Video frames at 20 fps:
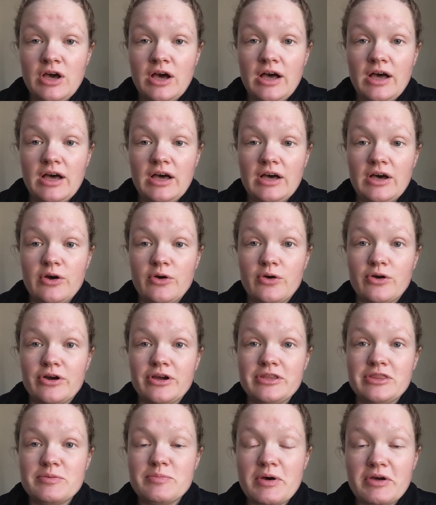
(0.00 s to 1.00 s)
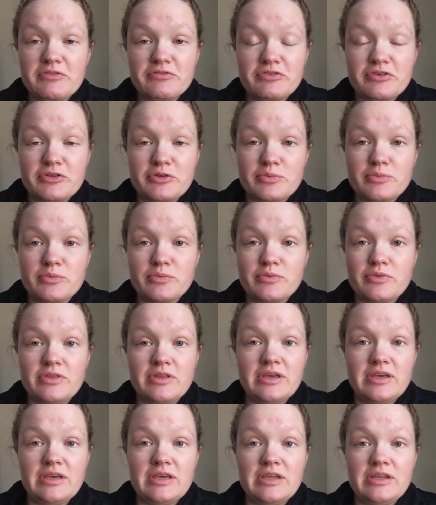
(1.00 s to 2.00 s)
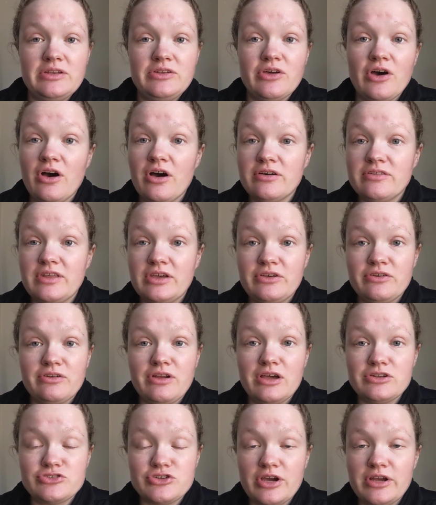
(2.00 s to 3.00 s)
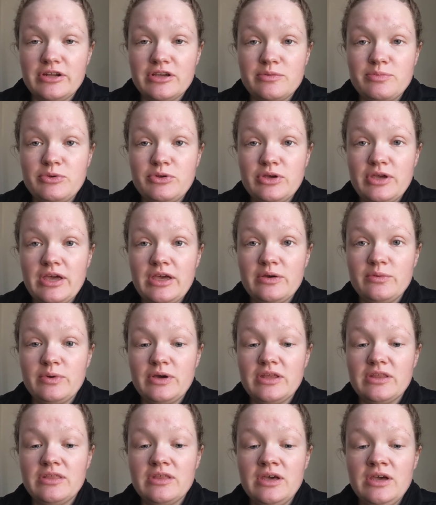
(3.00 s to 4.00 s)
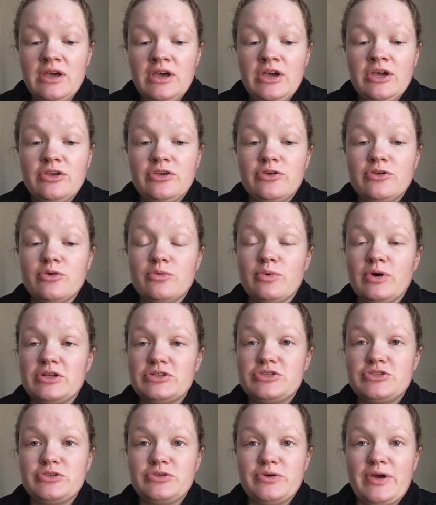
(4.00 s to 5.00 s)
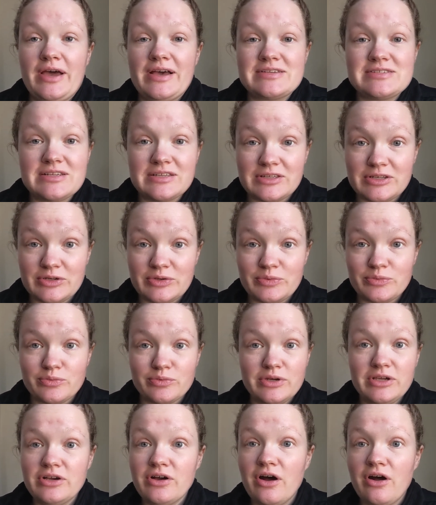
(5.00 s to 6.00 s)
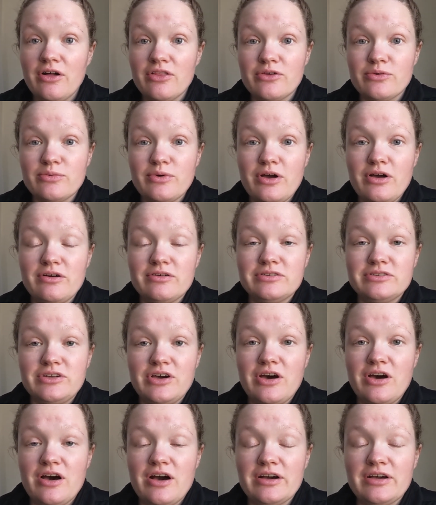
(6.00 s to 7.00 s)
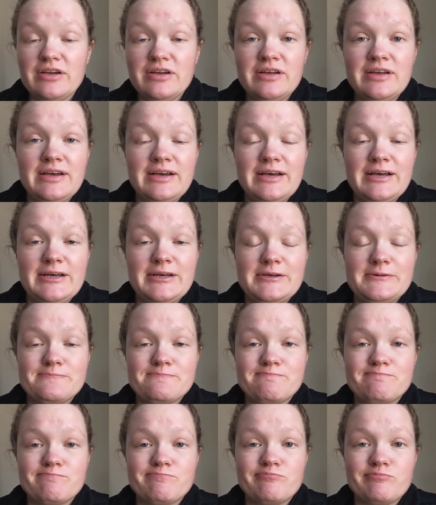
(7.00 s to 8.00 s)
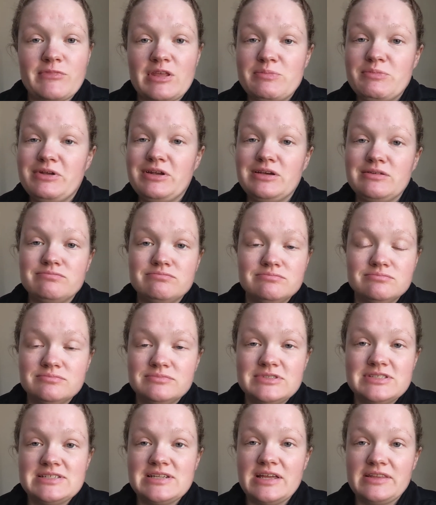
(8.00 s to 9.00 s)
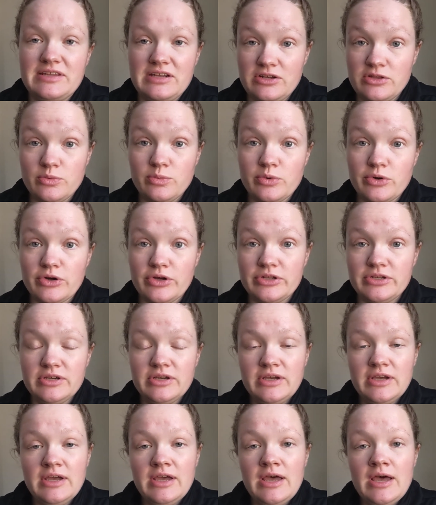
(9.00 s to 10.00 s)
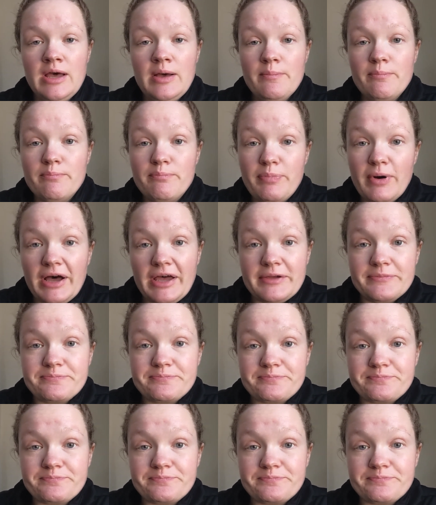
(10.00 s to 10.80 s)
or hit the button for the dog that you're not trying to communicate with. You don't want to accidentally recall the wrong dog. It's not the end of the world, but